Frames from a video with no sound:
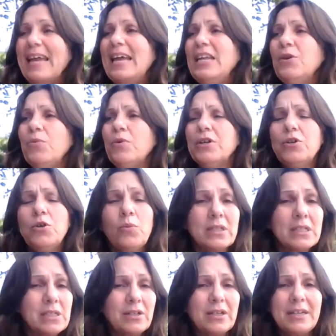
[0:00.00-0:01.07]
Anyone who
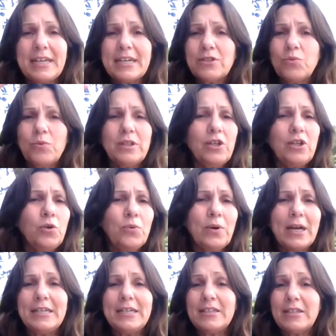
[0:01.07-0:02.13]
wants to connect with you,
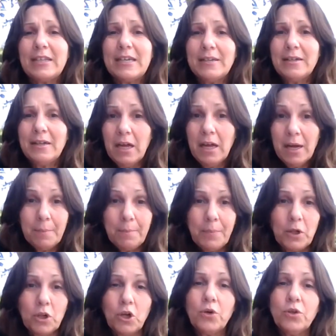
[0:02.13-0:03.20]
anything
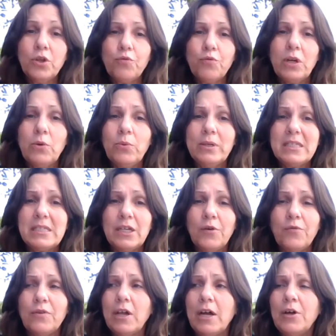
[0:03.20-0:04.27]
below the frequency
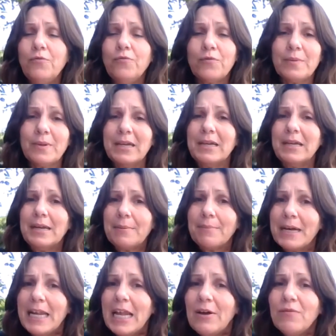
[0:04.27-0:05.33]
of love
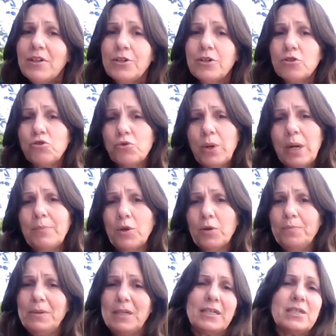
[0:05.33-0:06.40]
might have a little
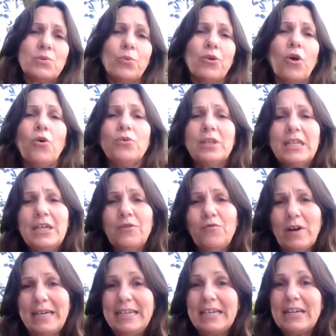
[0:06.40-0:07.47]
trouble because we're only
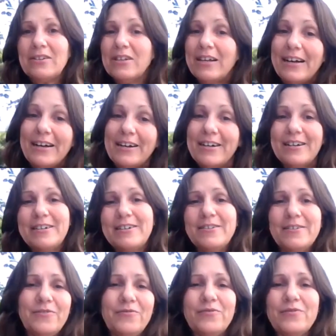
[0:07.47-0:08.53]
inviting
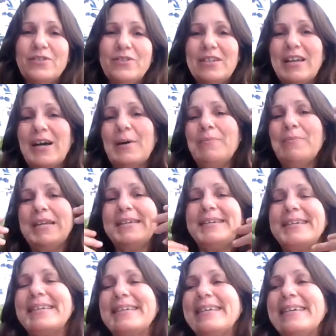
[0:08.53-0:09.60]
love to come
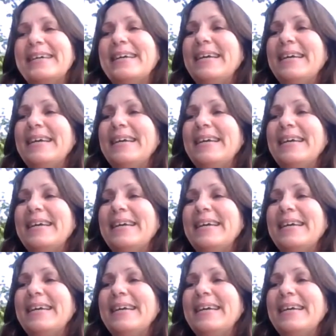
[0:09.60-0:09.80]
in.